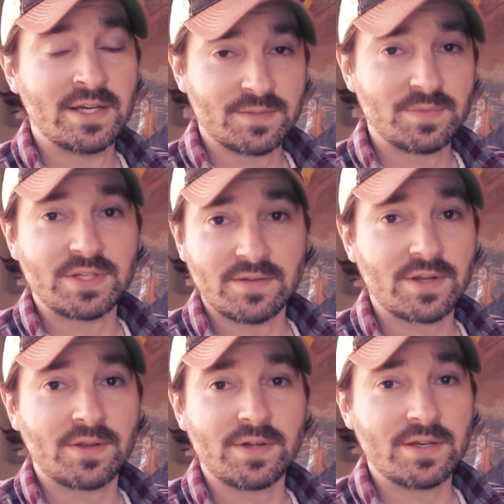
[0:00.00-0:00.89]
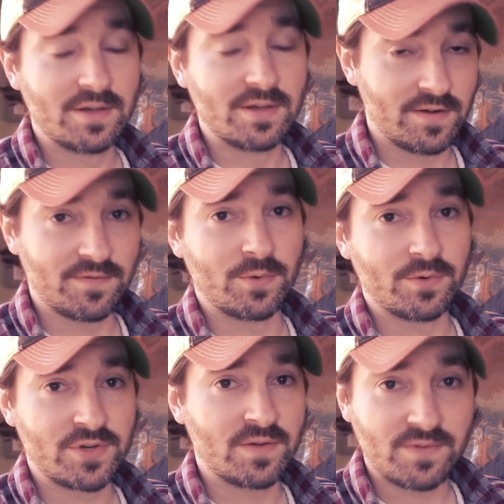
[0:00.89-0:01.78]
specifically a
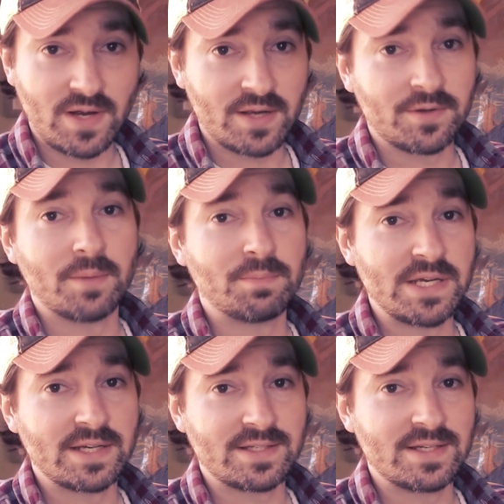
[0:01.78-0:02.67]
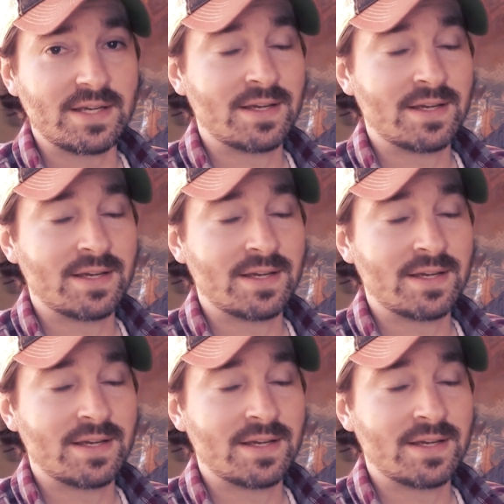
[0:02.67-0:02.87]
Photoshop file, a PSD.